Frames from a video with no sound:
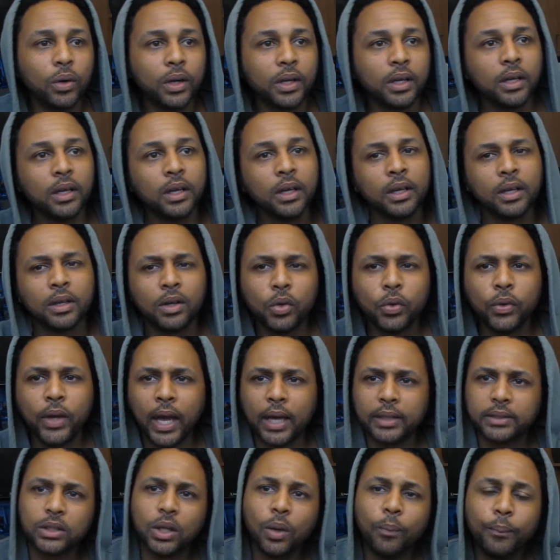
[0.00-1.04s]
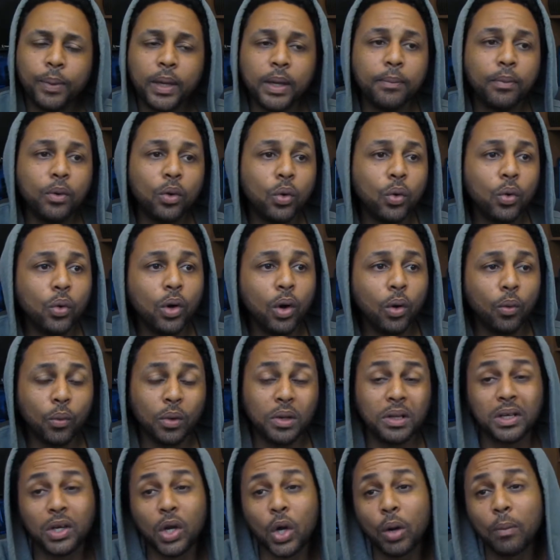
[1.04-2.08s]
on it and you got some people who don't
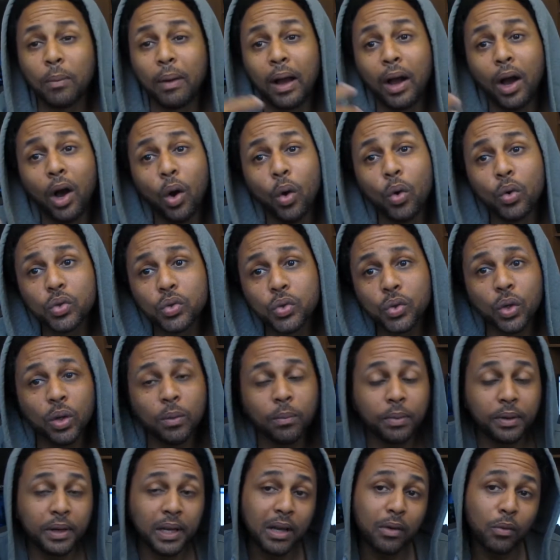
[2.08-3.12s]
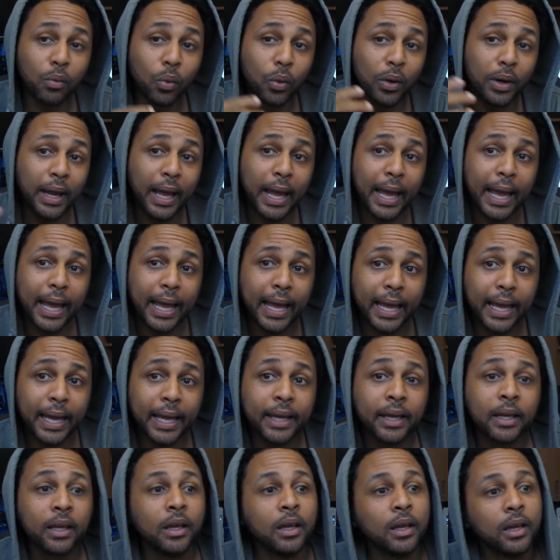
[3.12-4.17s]
really care about ultra but they run
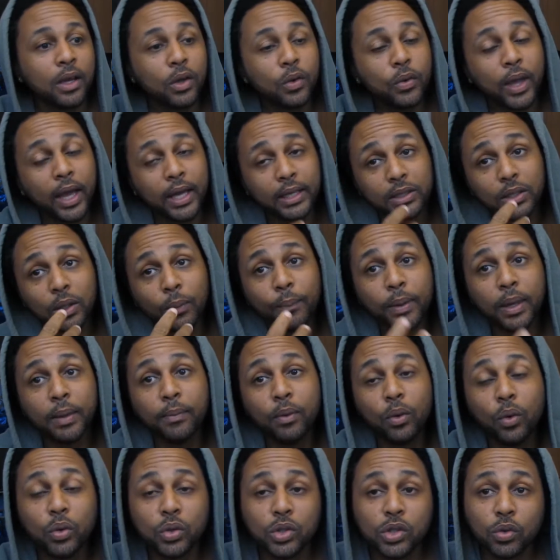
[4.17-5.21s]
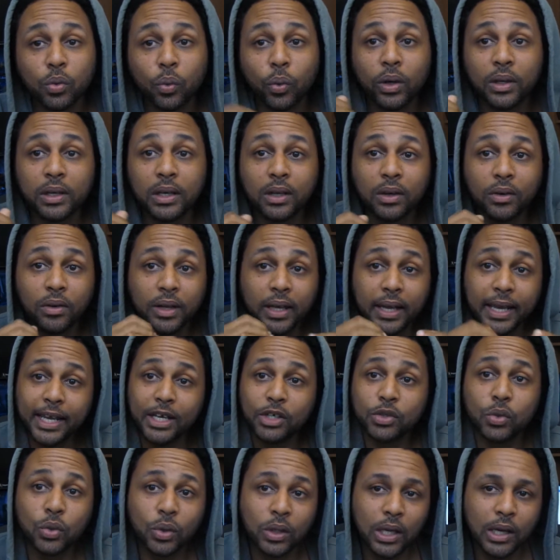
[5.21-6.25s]
high and you got some people who just want to get on the
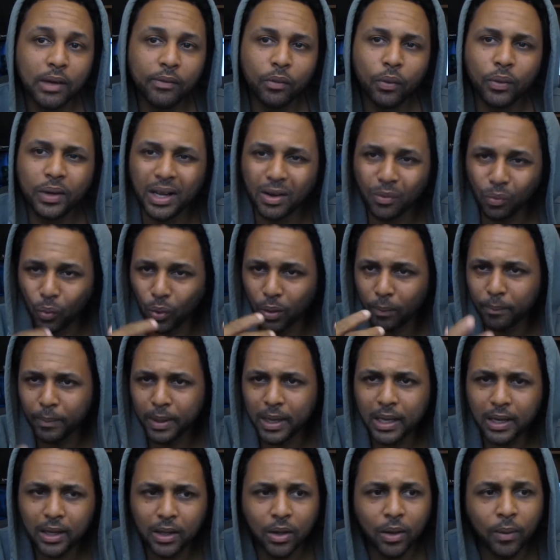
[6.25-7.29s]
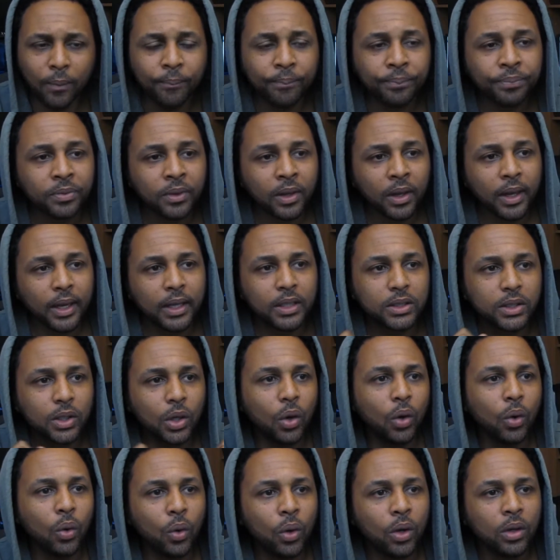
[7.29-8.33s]
entry level and they run medium and
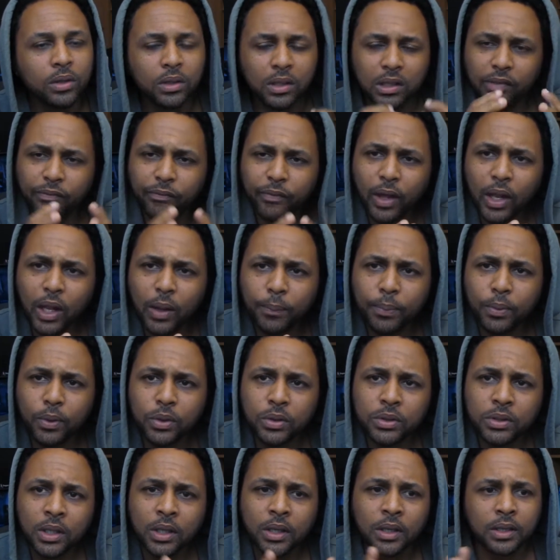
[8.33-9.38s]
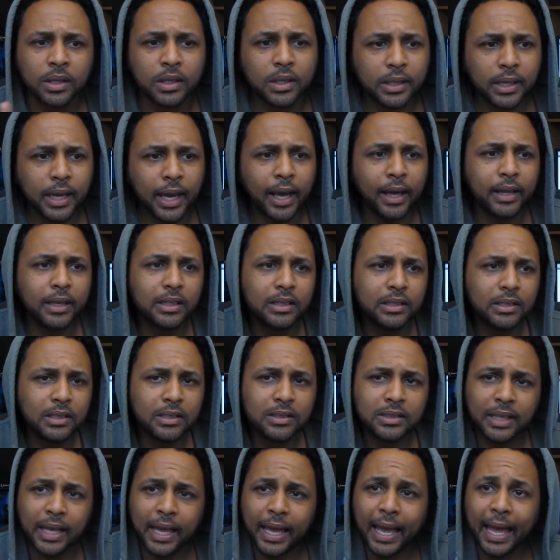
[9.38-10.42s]
so the developers can kind of
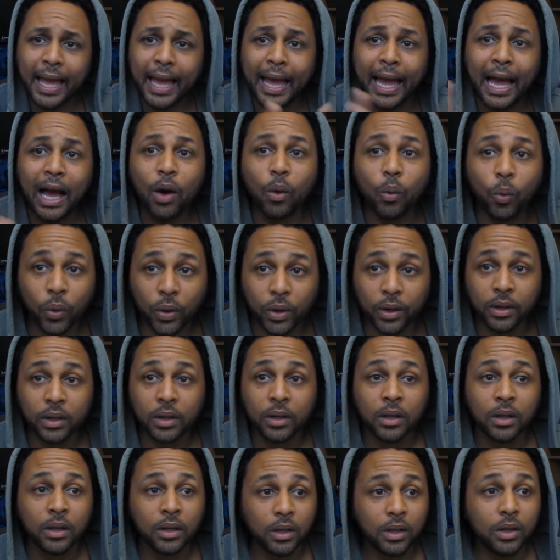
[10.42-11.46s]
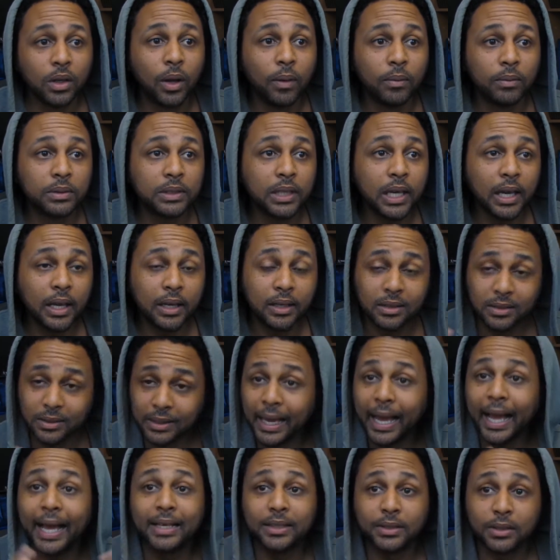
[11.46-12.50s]
design outward you know what i'm saying
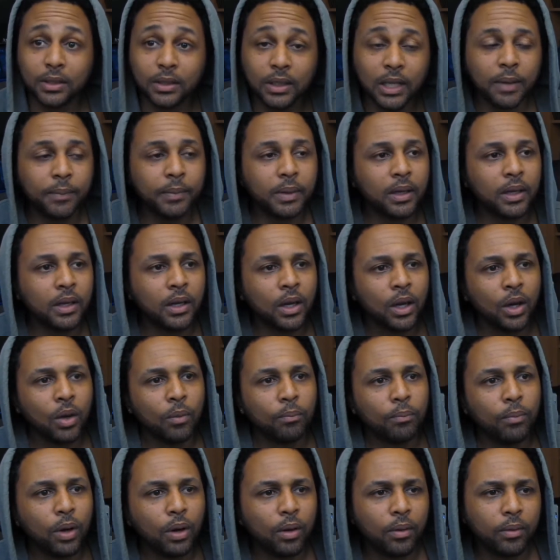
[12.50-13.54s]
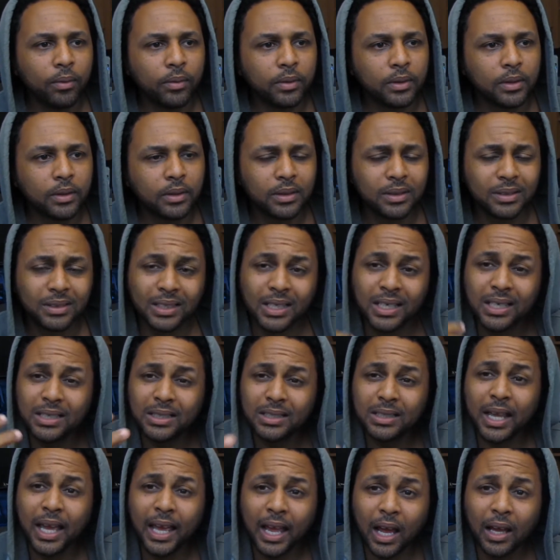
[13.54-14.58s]
sky's the limit but
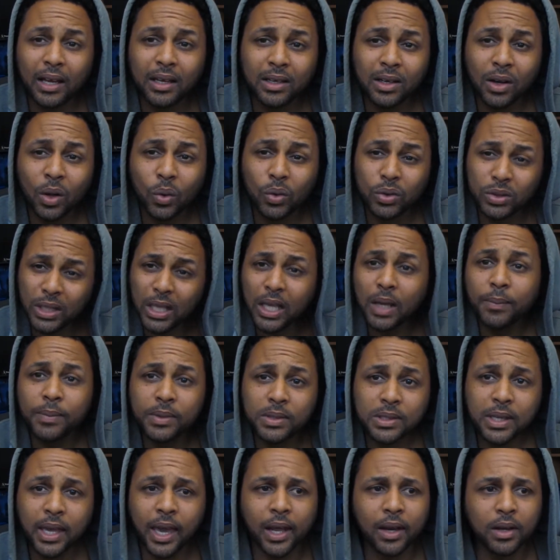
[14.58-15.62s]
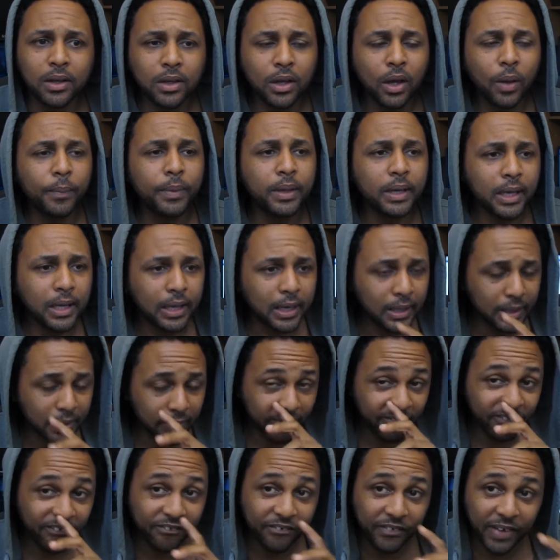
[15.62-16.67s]
sense that you know Steam is kind of coming in and
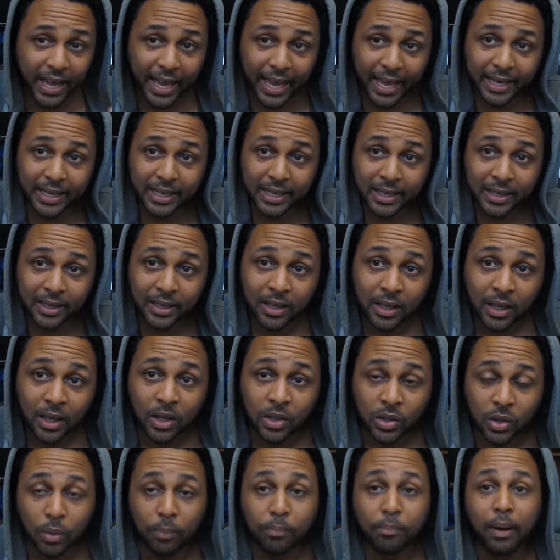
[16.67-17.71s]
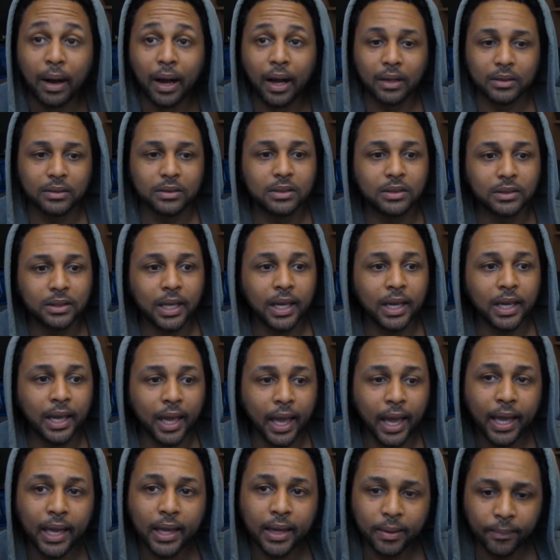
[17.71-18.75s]
confining the box to say,
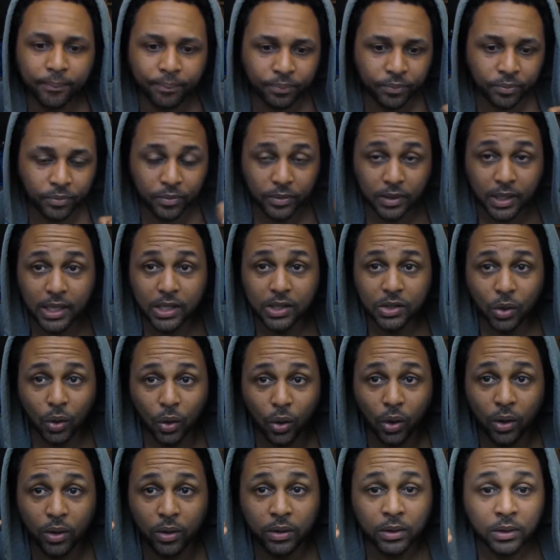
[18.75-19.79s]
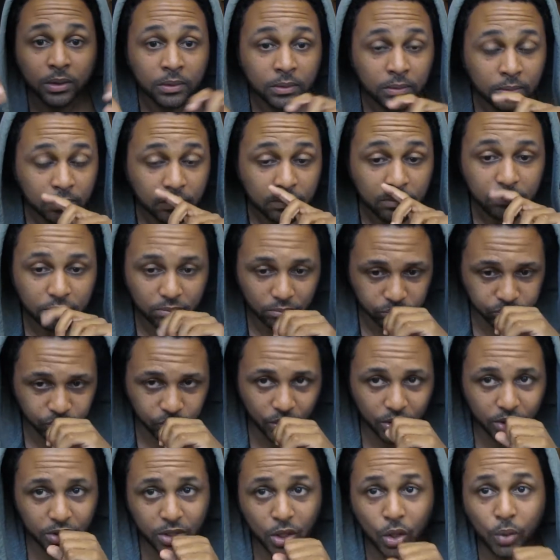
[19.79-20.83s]
hey, these are,
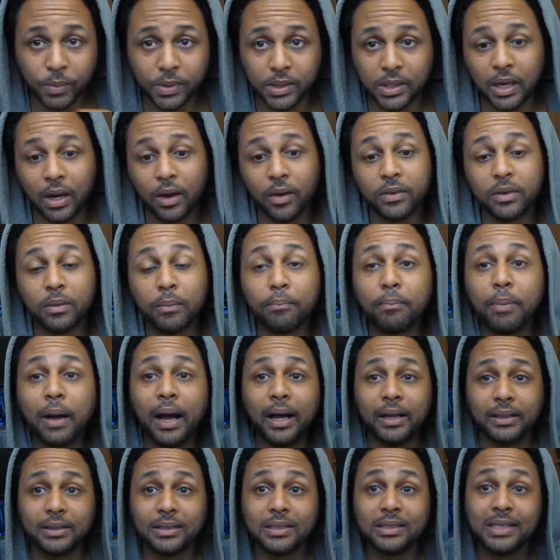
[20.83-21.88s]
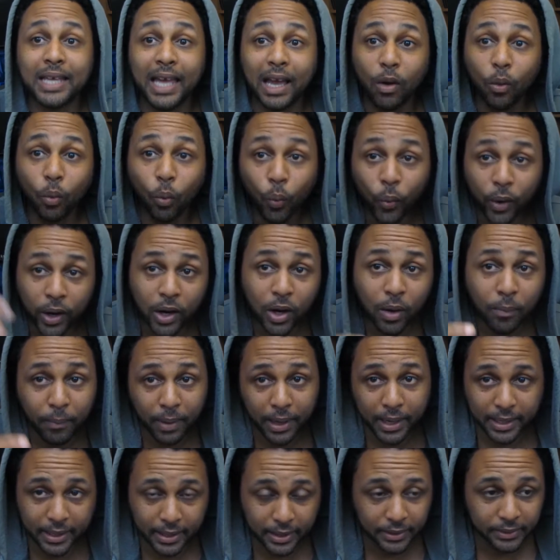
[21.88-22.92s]
excuse me, y'all, the boxes that we're
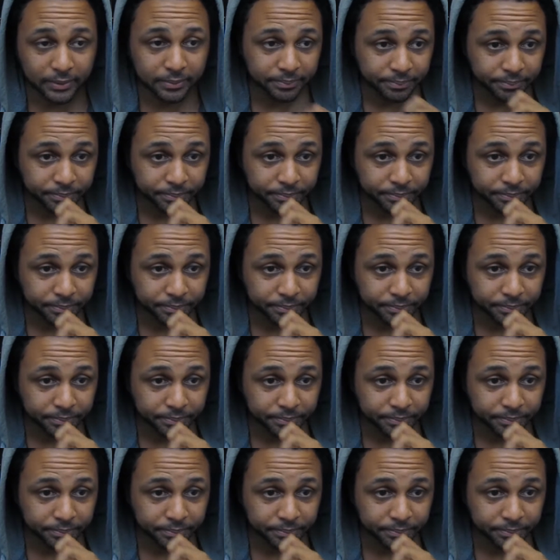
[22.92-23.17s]
making,